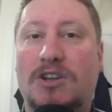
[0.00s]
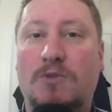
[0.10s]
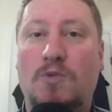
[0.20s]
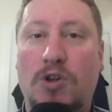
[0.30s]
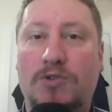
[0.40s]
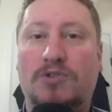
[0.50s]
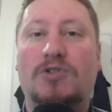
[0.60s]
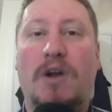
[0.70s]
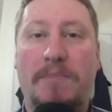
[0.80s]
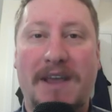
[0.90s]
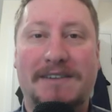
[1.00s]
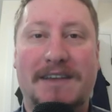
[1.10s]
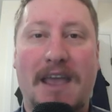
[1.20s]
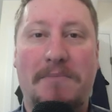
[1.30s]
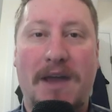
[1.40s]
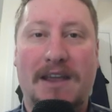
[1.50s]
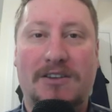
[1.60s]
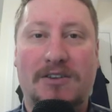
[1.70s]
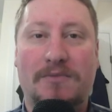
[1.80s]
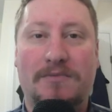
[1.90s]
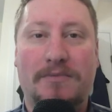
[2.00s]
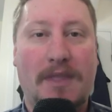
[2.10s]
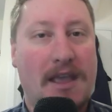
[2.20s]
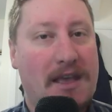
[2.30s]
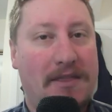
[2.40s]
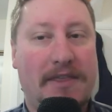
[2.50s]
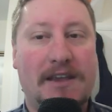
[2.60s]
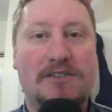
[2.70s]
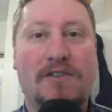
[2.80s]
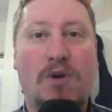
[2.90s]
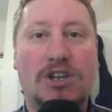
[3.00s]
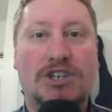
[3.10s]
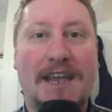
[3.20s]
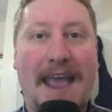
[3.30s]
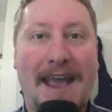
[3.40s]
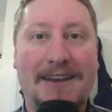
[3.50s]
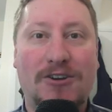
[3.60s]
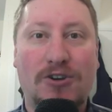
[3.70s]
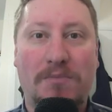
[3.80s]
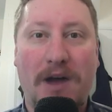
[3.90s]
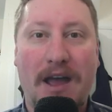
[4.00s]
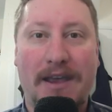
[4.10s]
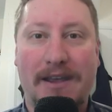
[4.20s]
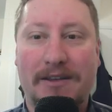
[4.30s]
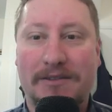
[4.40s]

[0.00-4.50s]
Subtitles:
we'll do our best to get back to you. Thanks for watching, and goodbye!